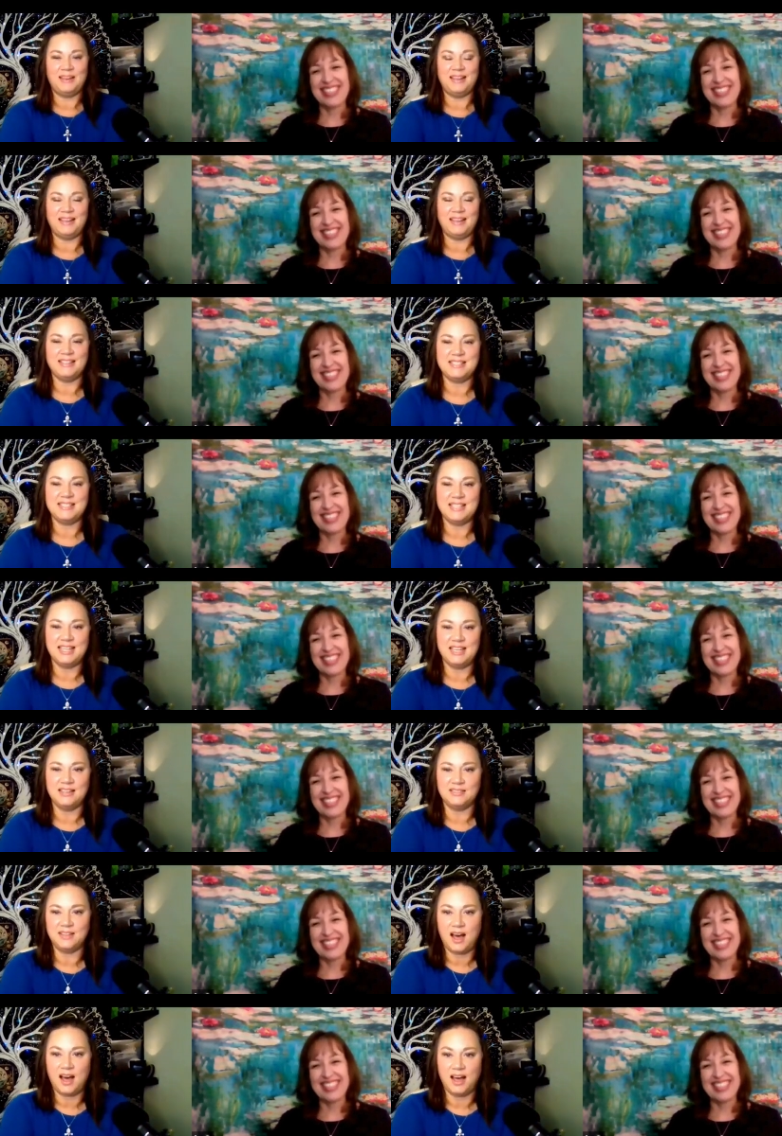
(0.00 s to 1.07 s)
Speaker 1: we see a
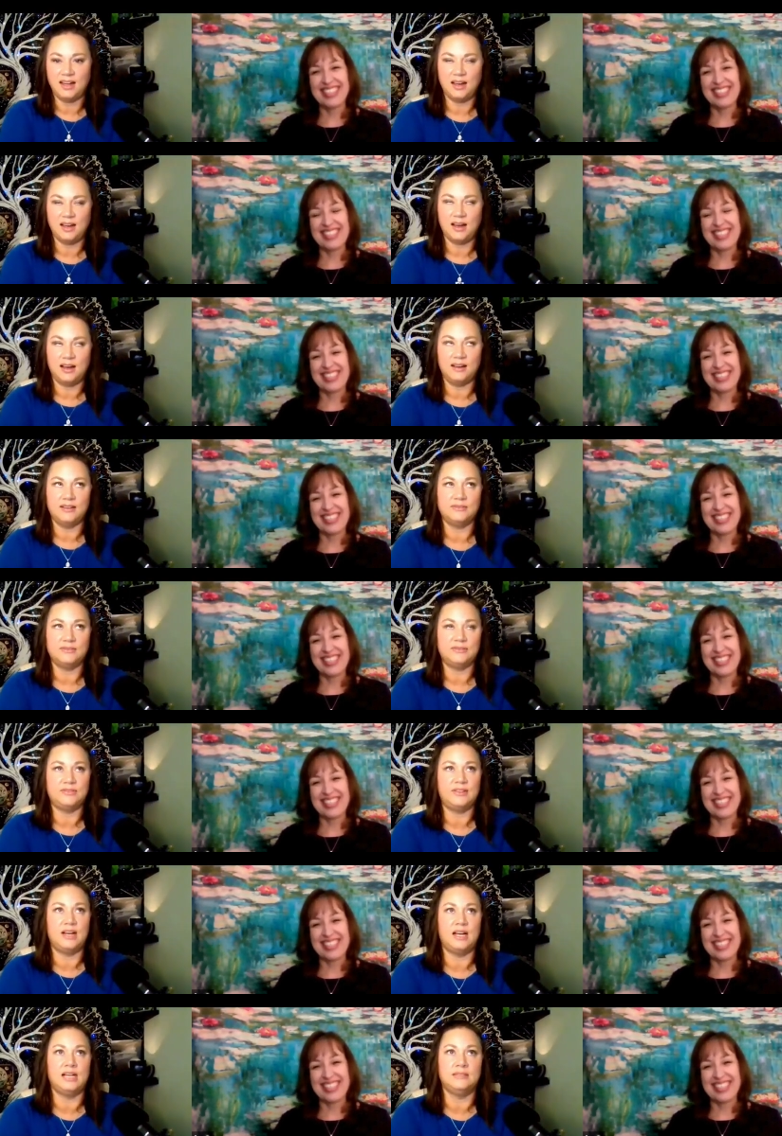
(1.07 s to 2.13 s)
lot of
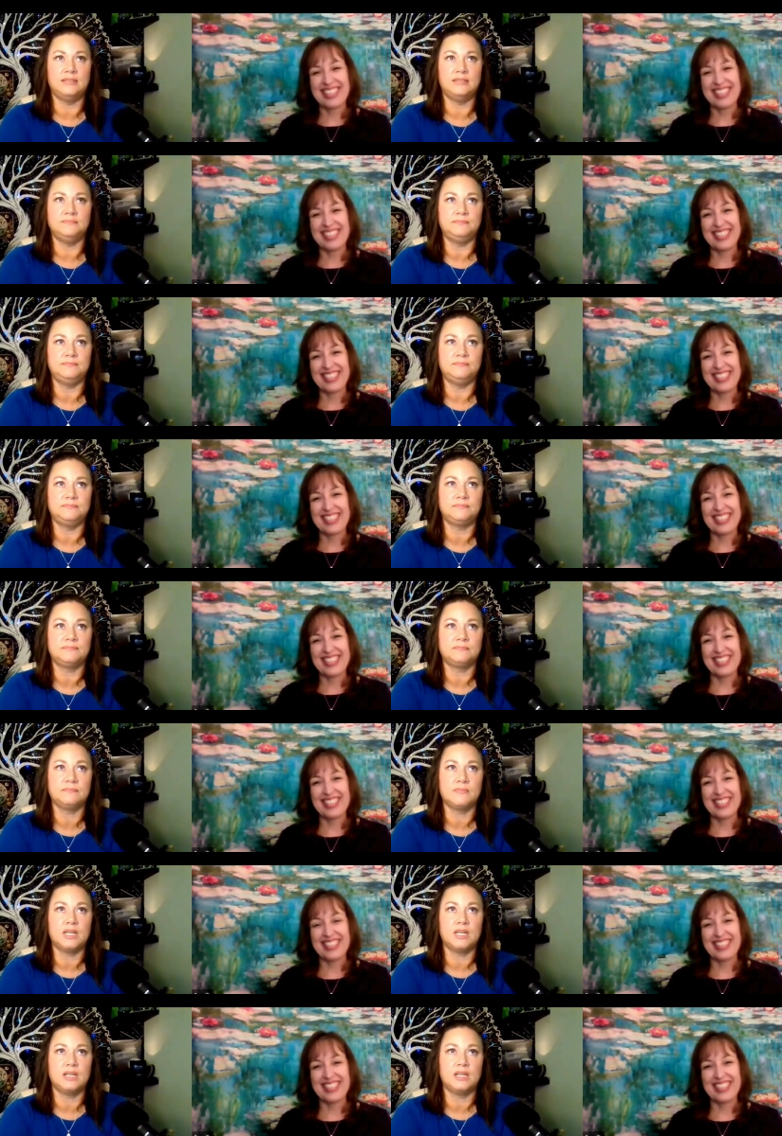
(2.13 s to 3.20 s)
um,
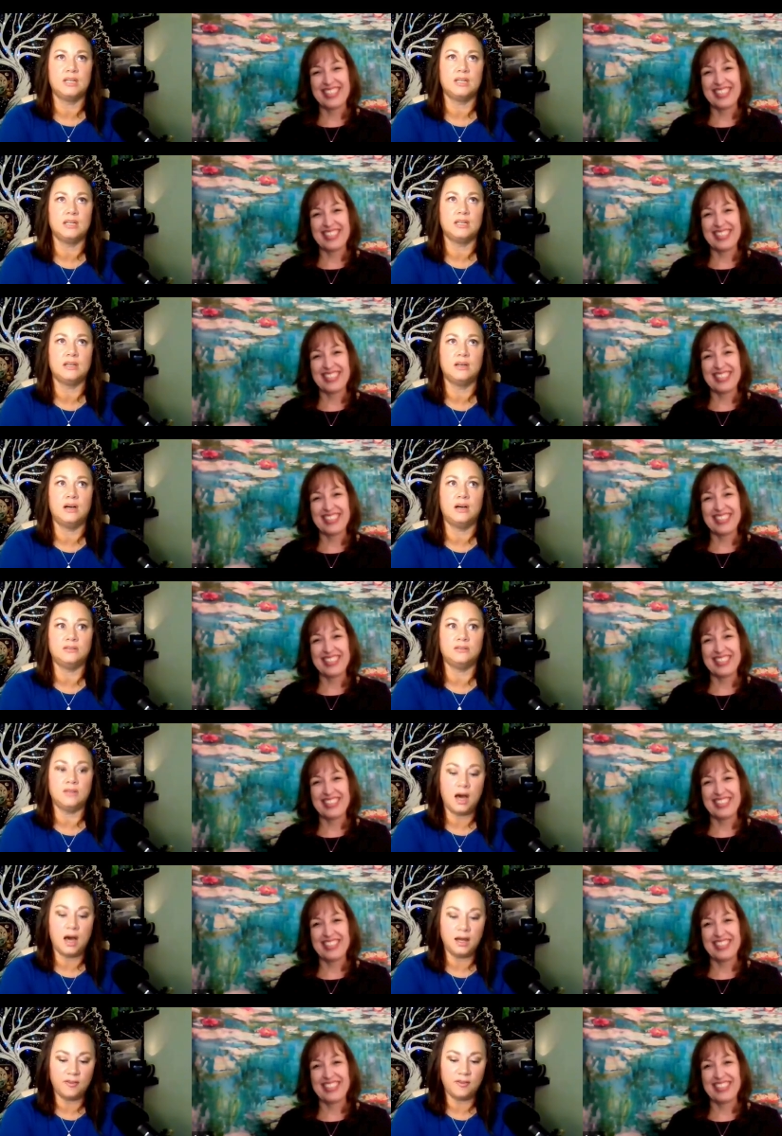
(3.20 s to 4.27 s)
a
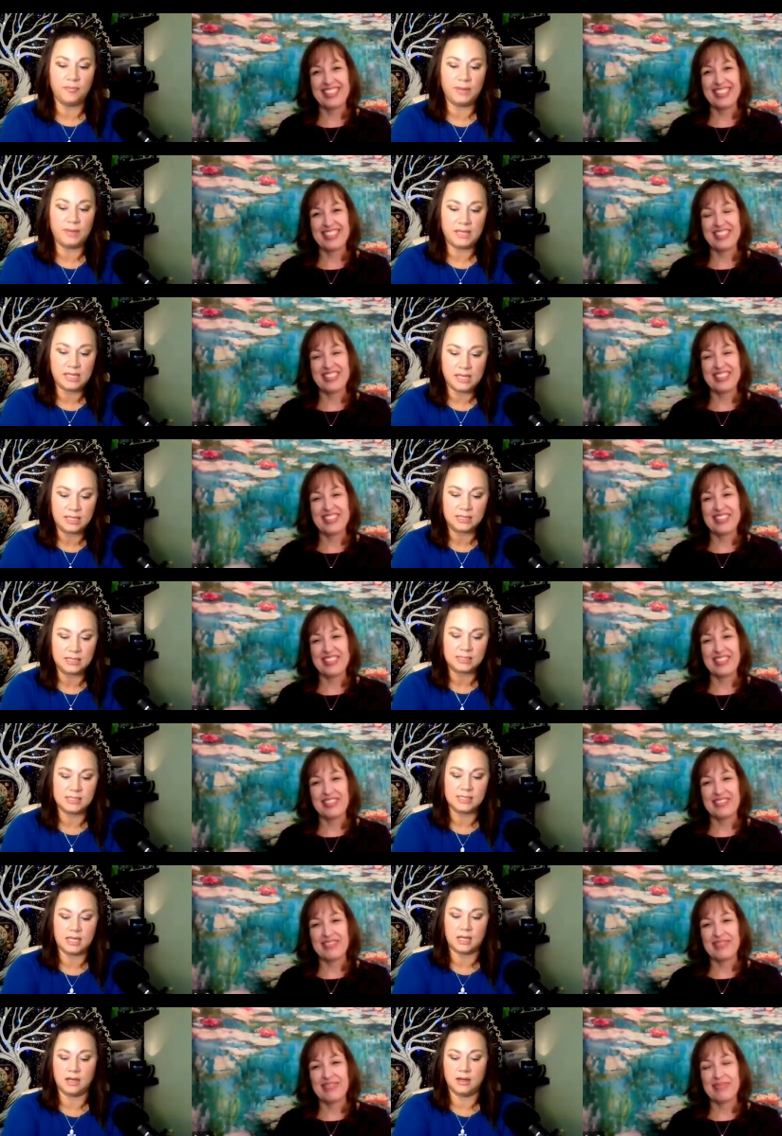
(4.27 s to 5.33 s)
lot of beings
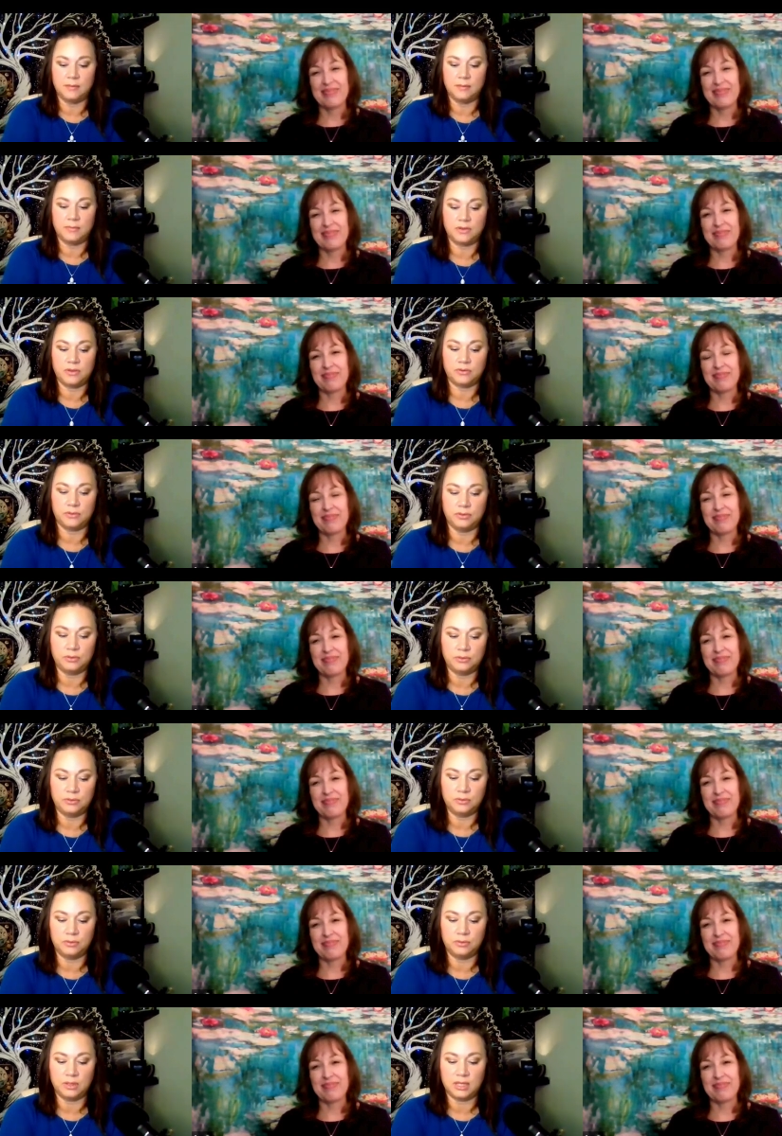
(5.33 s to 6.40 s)
that come
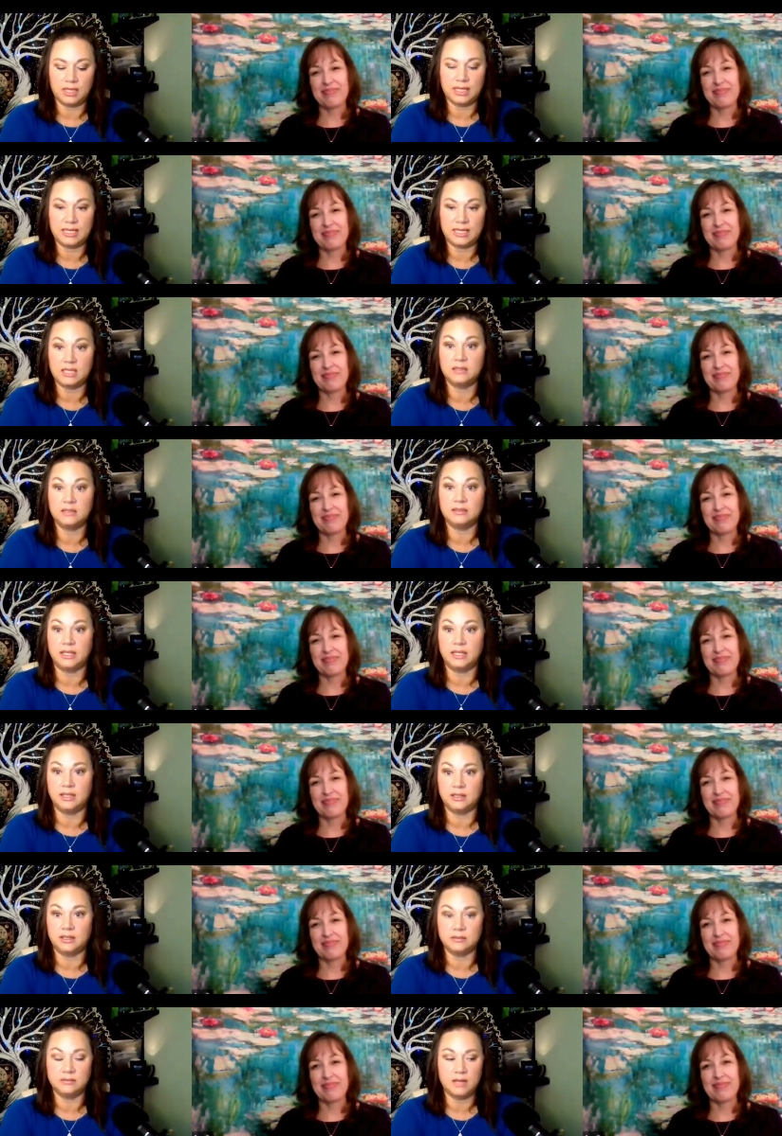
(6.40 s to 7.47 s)
through getting
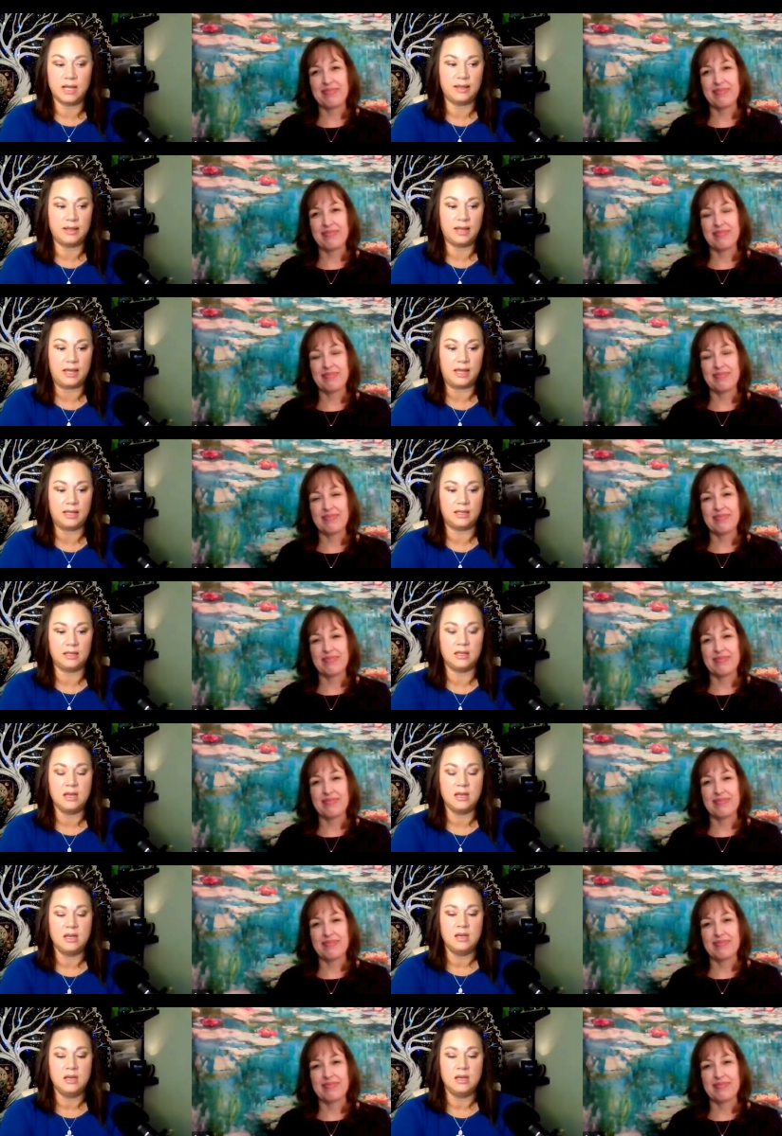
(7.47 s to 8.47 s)
clear and they